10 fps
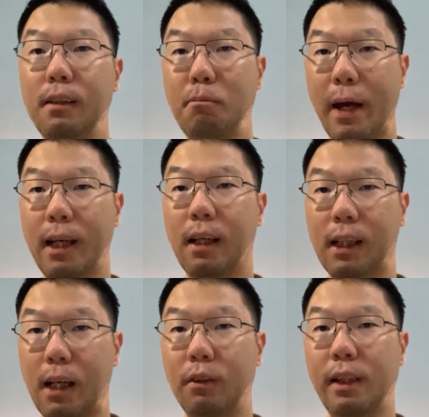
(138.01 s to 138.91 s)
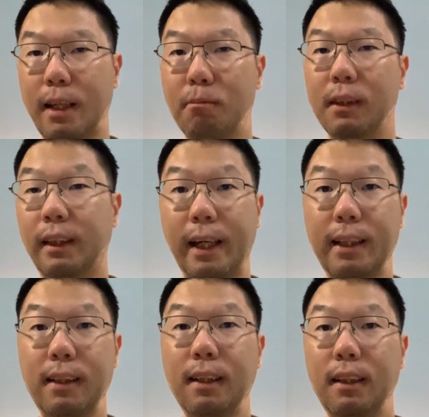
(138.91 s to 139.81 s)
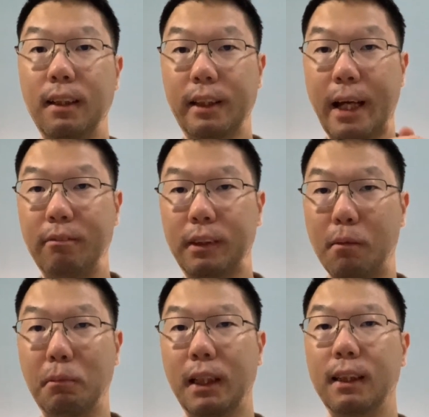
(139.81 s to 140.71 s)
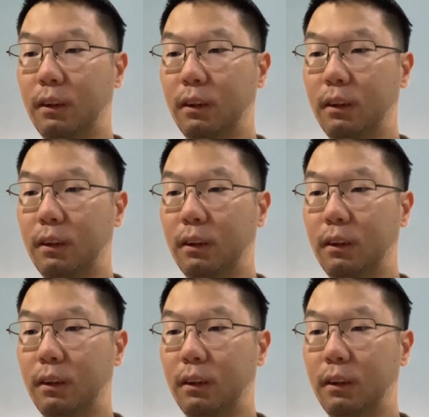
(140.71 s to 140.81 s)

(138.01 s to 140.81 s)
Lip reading: bank account name. Then tap submit.